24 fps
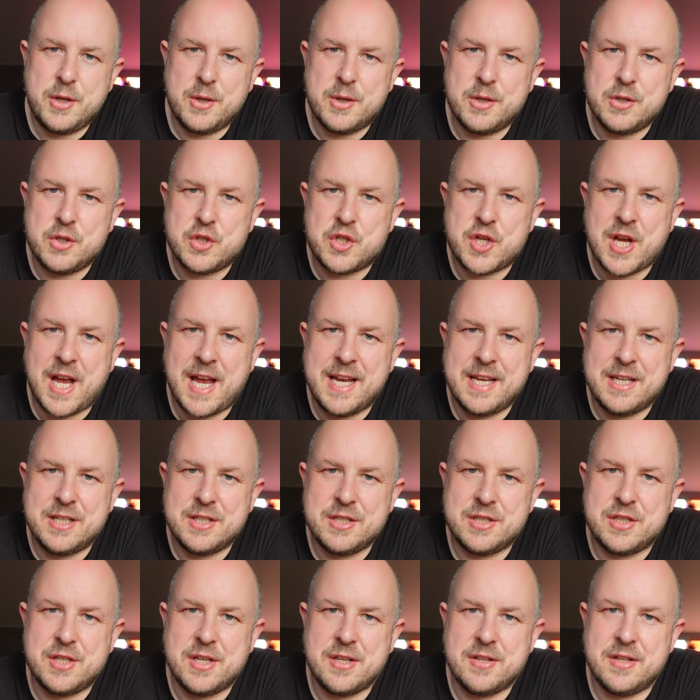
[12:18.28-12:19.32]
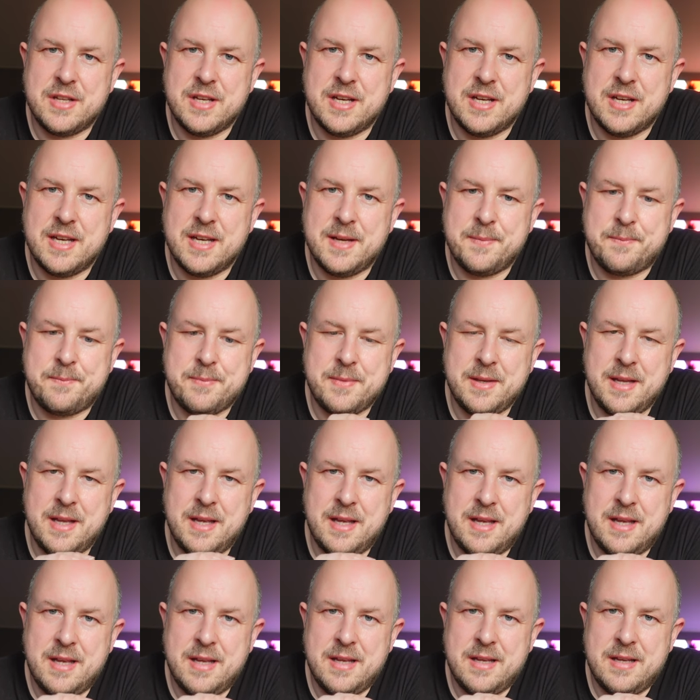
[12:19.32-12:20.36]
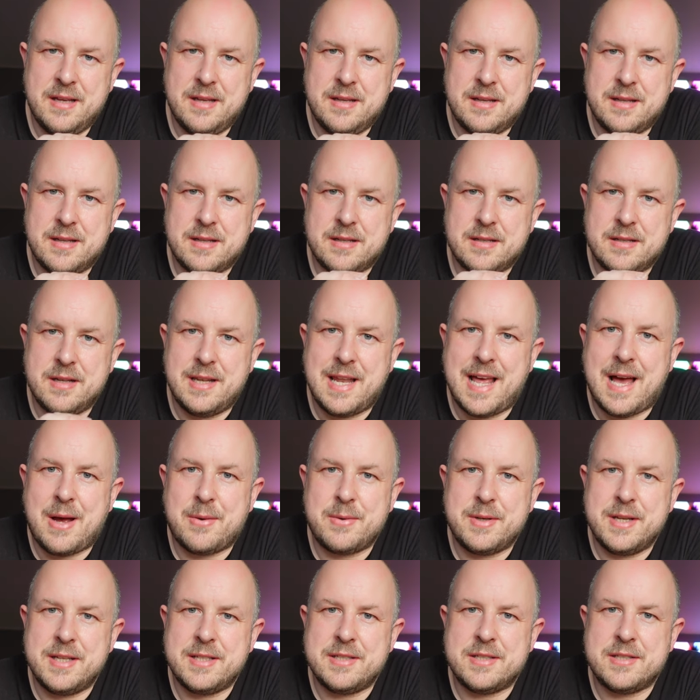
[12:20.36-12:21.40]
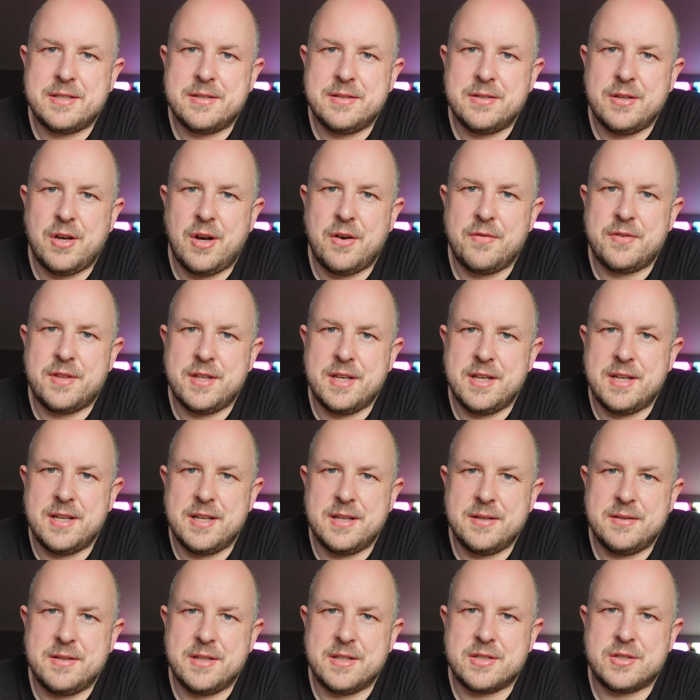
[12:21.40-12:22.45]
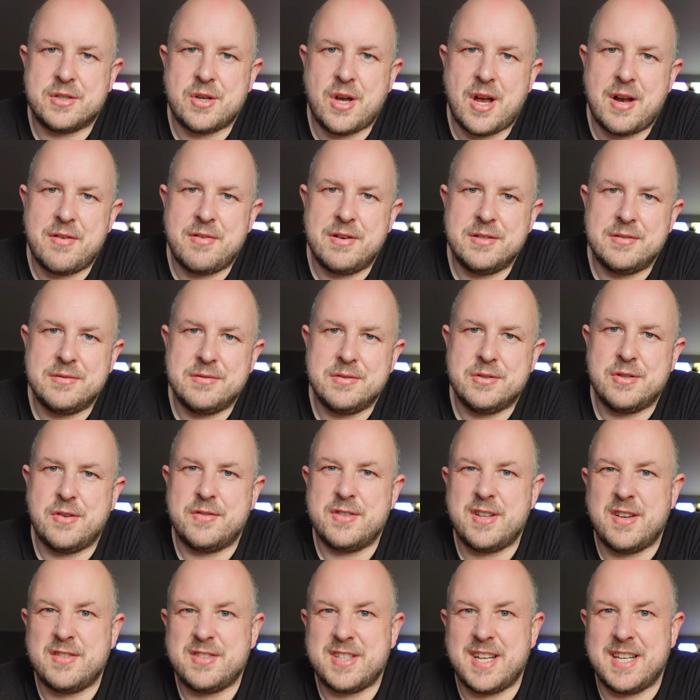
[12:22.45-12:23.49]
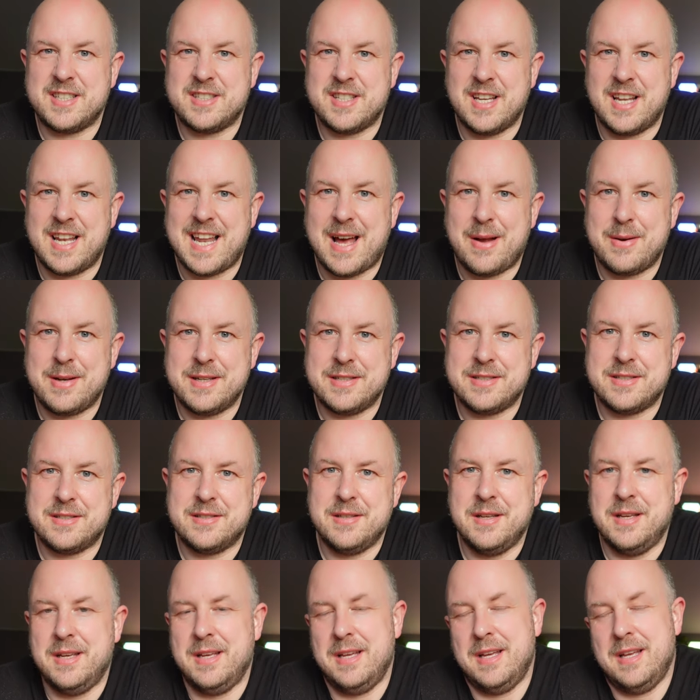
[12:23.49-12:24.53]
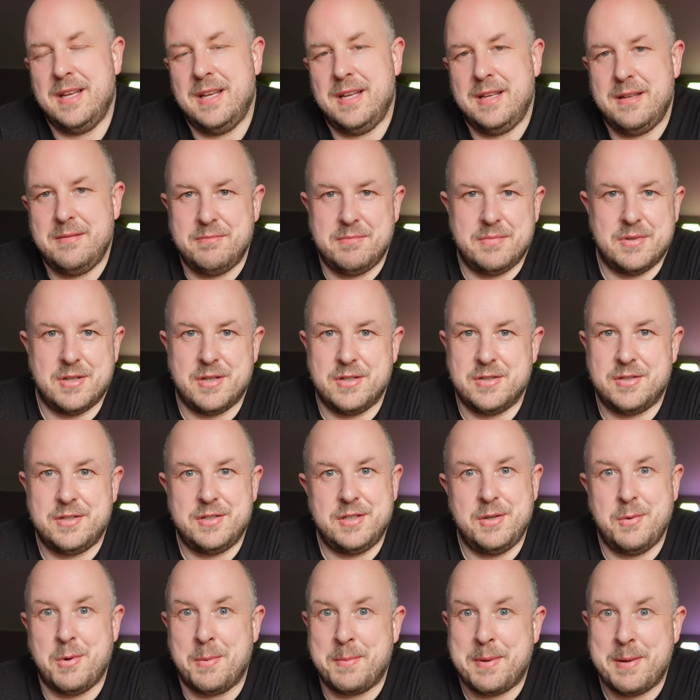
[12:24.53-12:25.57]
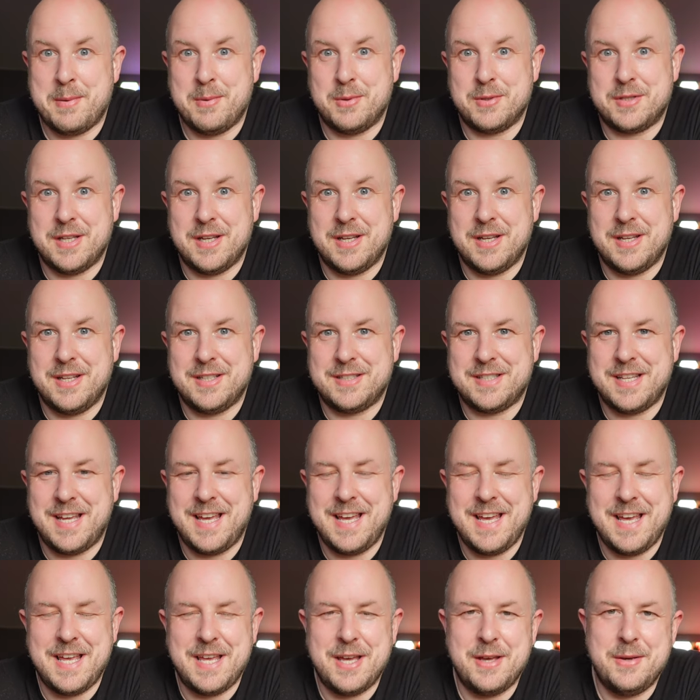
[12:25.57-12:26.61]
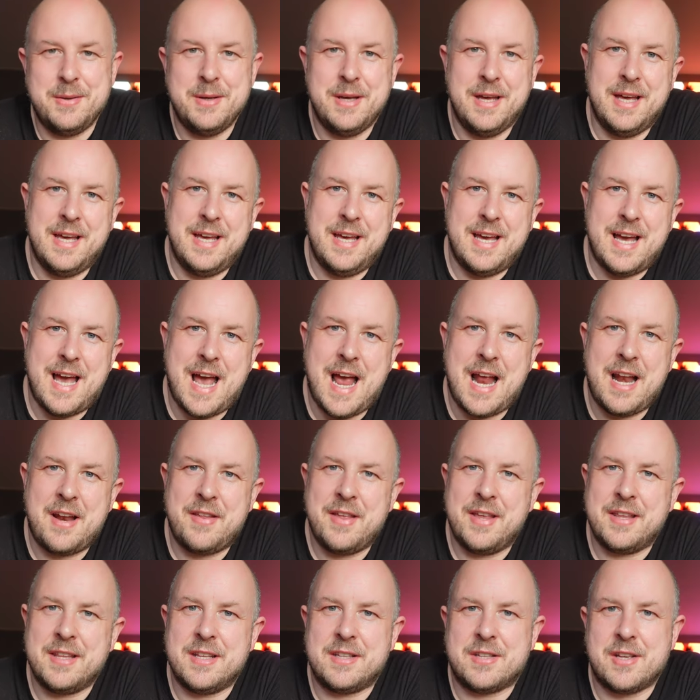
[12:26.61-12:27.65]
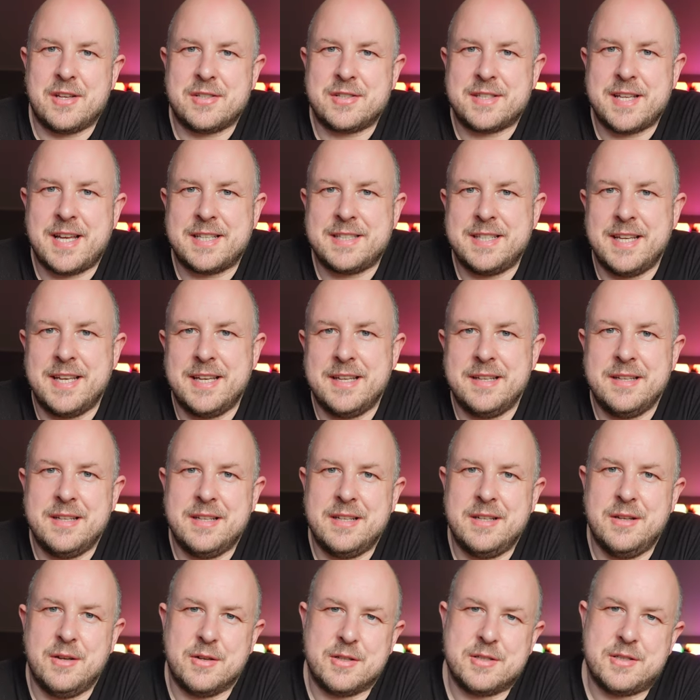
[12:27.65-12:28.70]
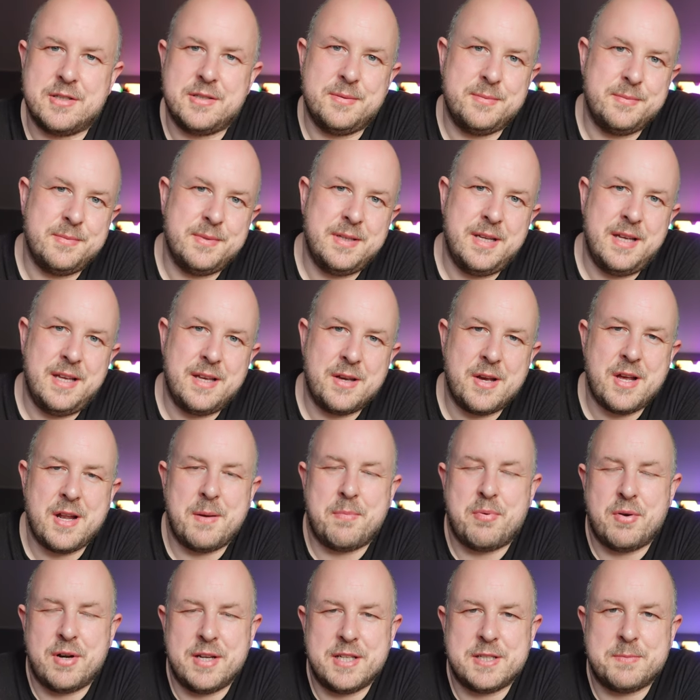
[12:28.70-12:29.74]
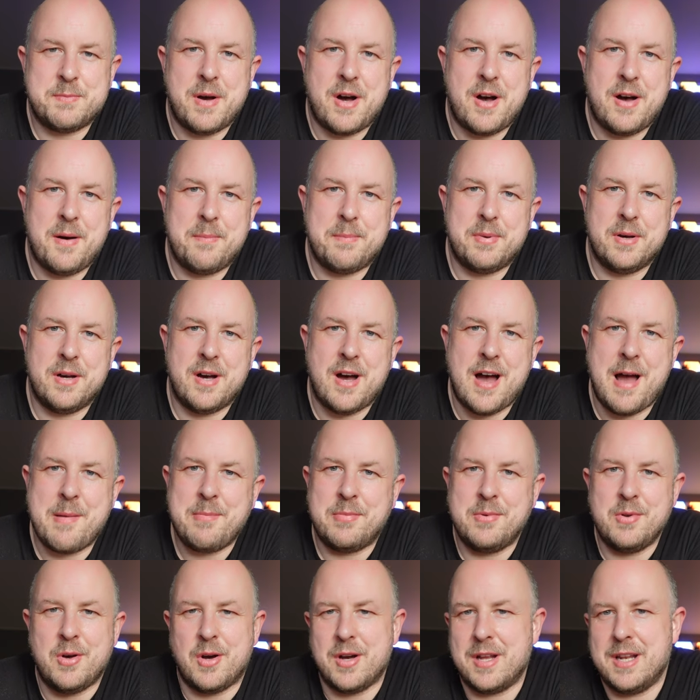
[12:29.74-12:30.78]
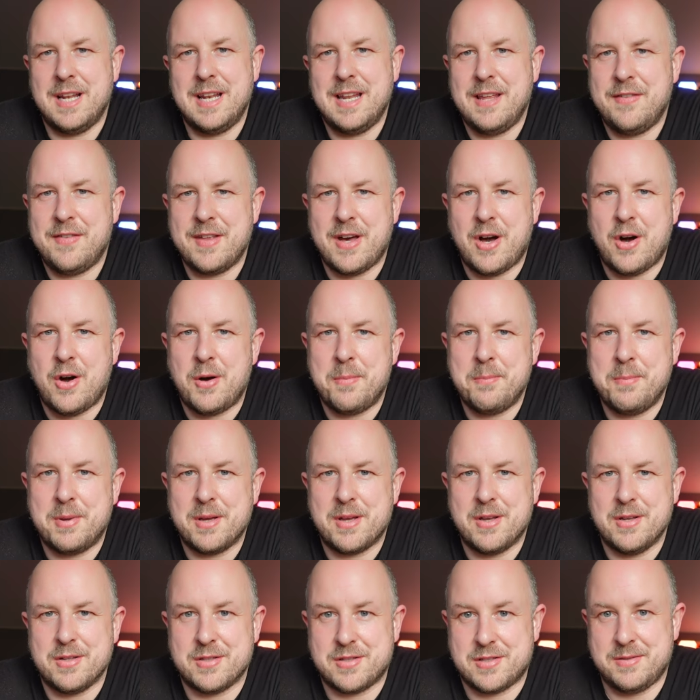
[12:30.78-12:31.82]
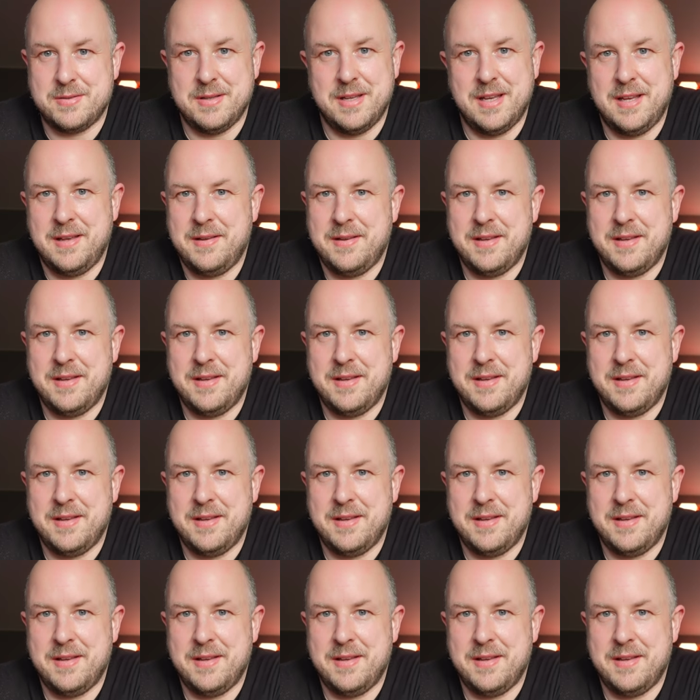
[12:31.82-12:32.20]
that you can change the loudness of the siren. So if I've set it to the loudest, because you want people to hear you. And I think the dust setting looks kind of pretty smart, but I'm not gonna leave that on because